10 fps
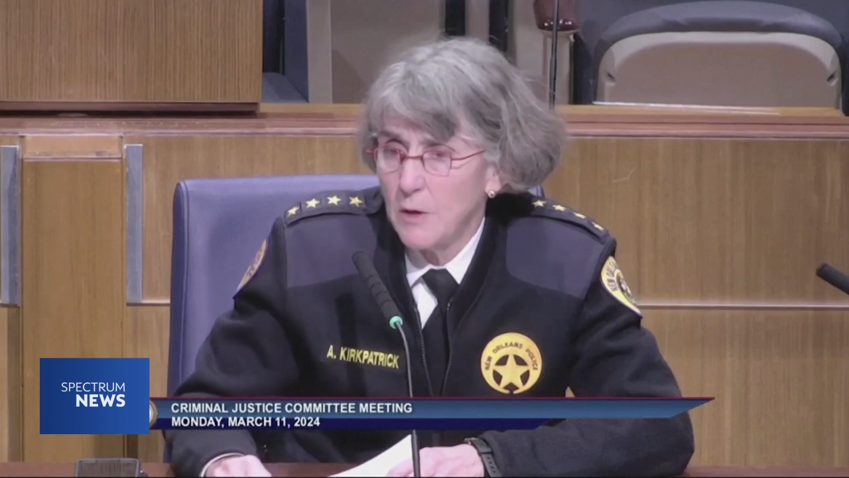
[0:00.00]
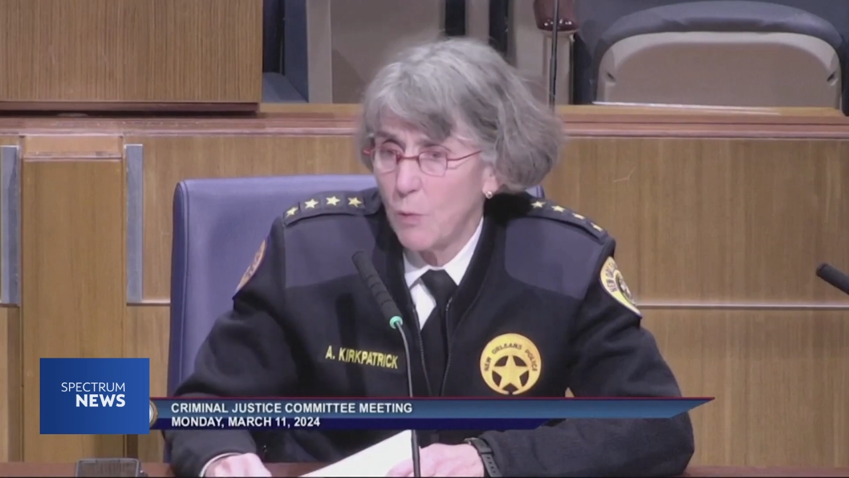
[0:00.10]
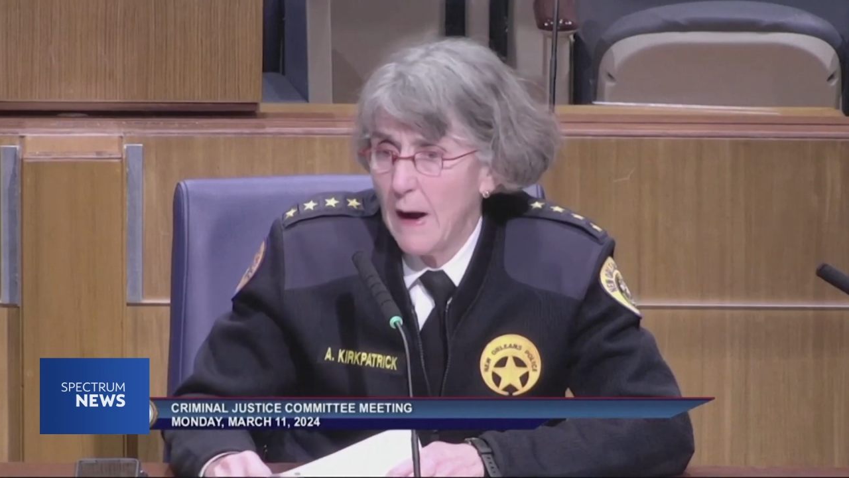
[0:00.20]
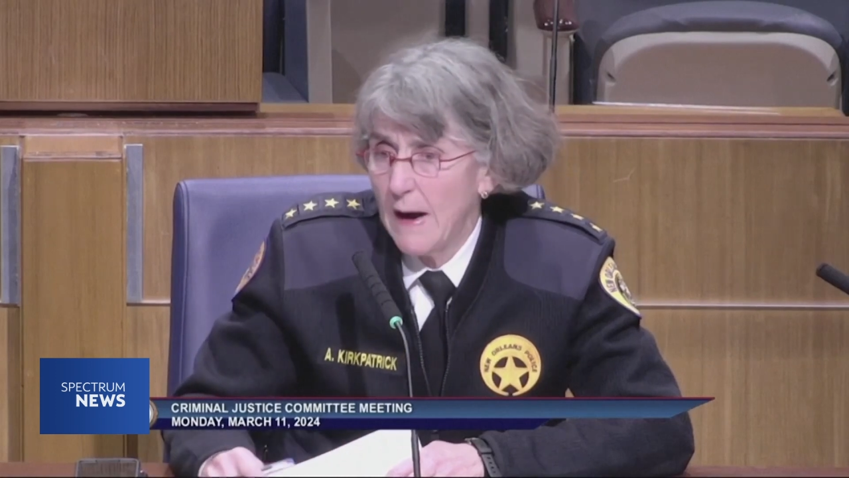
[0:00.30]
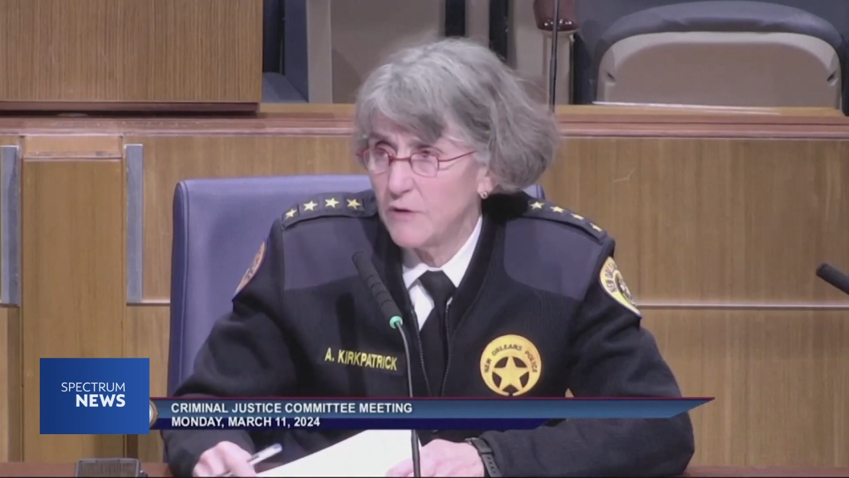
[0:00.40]
the
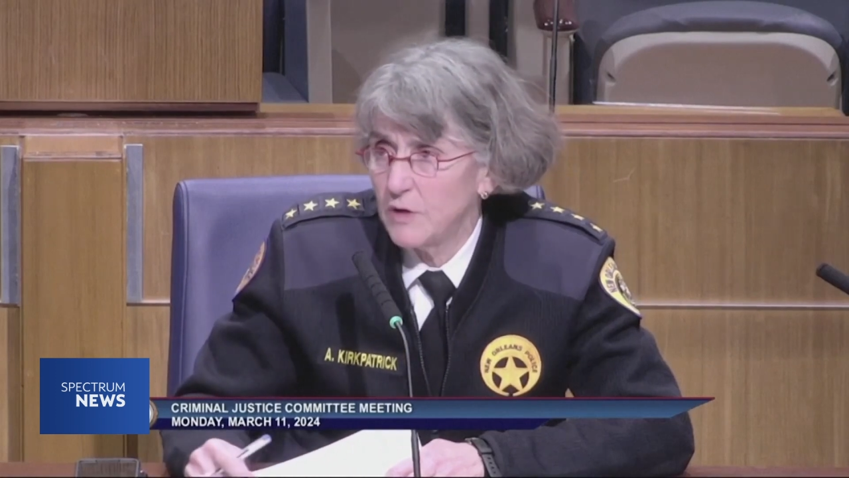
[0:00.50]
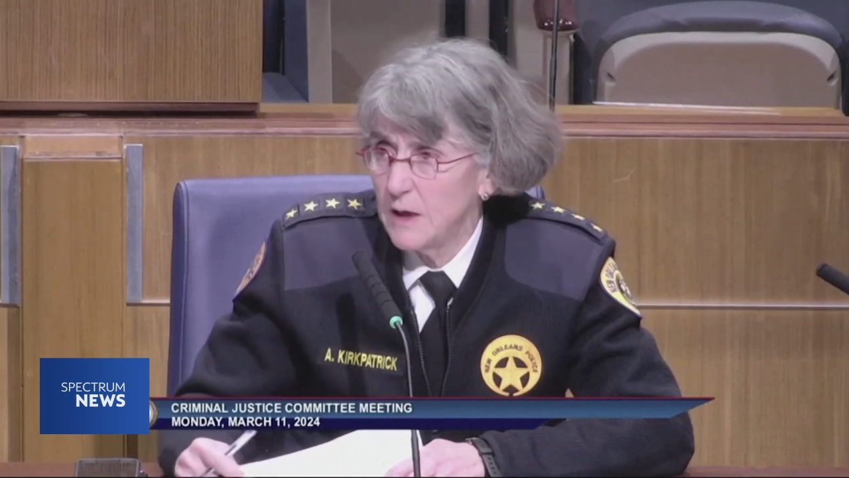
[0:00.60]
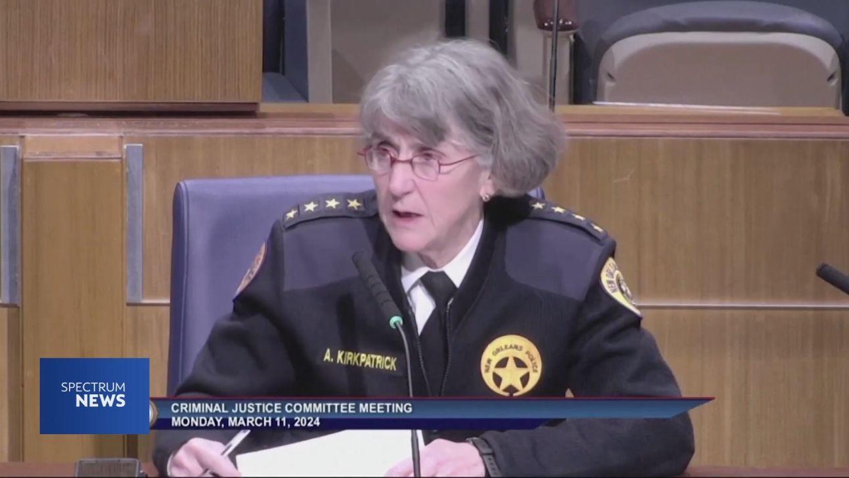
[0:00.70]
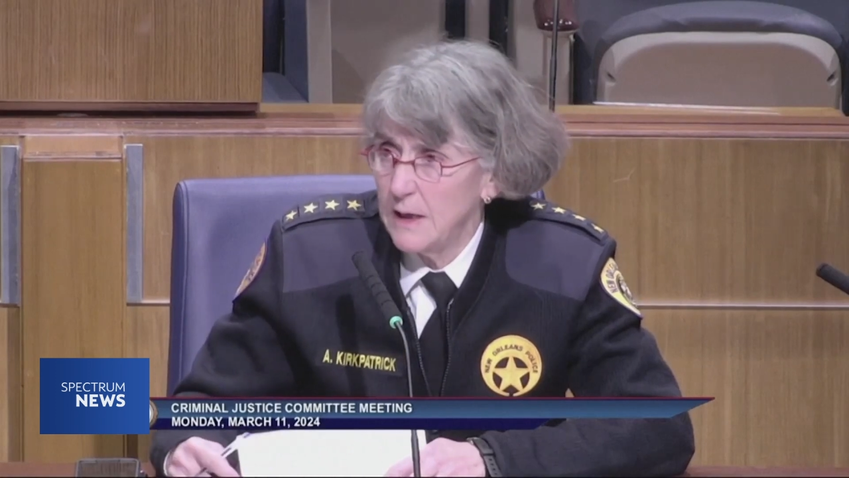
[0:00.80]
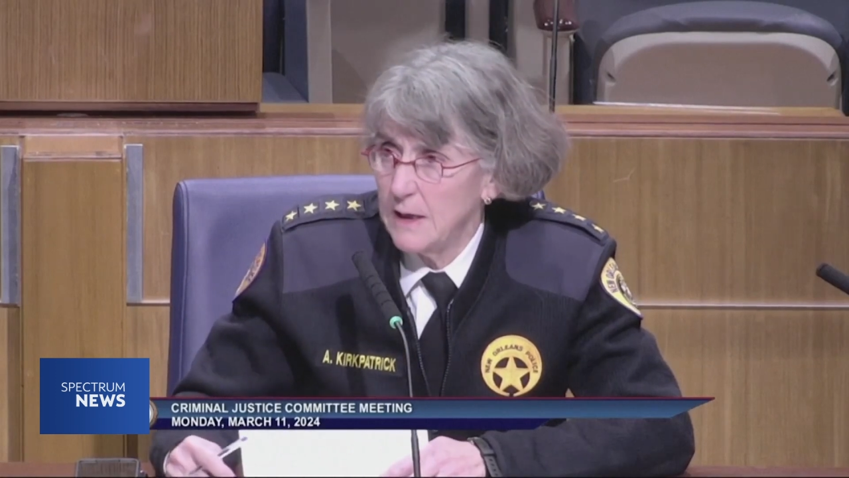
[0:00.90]
rats
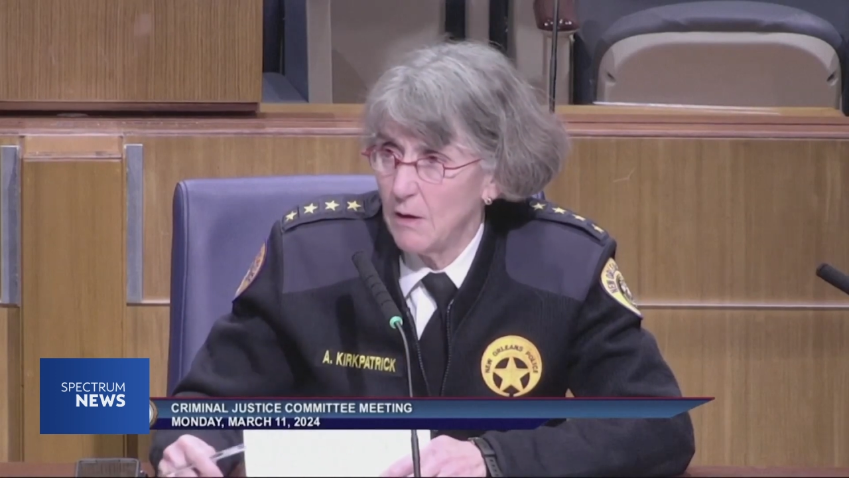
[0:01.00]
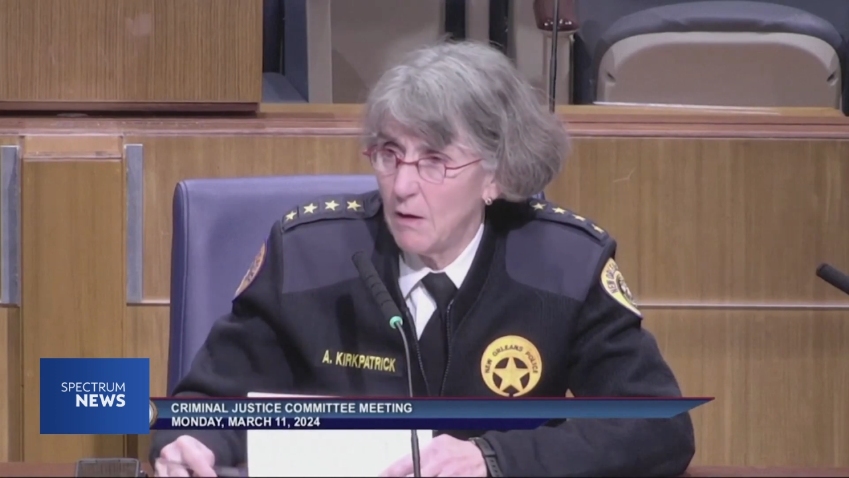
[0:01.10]
eating